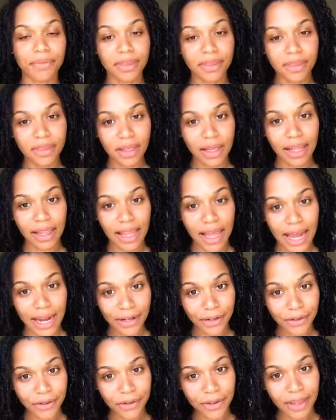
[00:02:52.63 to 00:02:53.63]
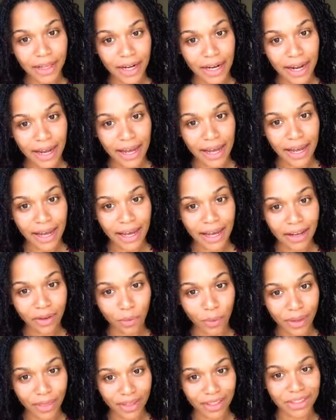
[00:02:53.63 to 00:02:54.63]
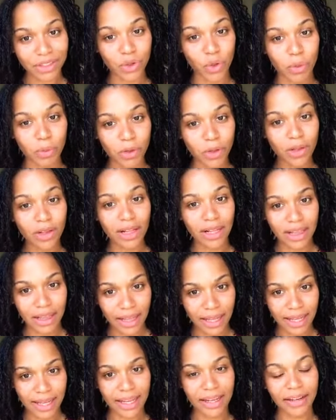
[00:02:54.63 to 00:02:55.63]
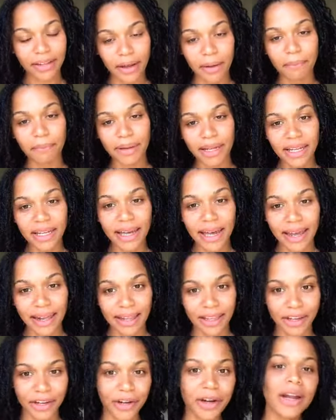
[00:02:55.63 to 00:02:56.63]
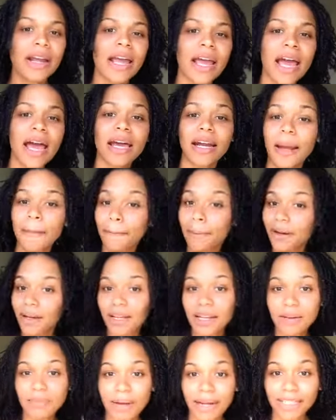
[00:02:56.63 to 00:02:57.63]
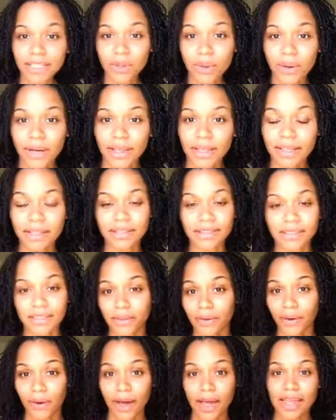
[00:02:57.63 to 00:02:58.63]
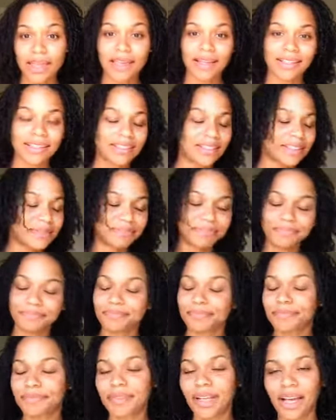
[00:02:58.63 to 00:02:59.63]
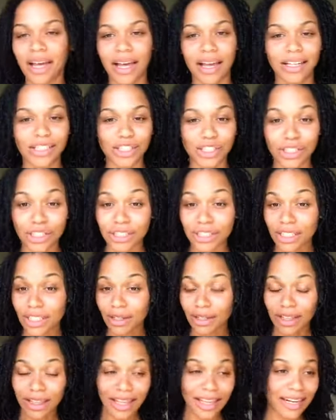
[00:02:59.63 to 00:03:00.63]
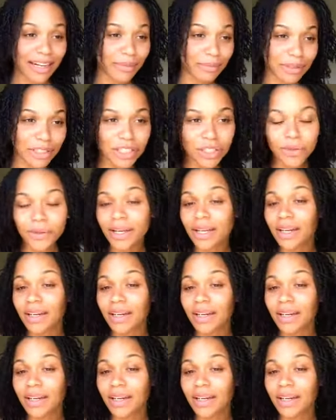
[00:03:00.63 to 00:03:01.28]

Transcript: the liner that I had with his normal clay clumping cat litter, and I put it in my toilet. So I just led him to it,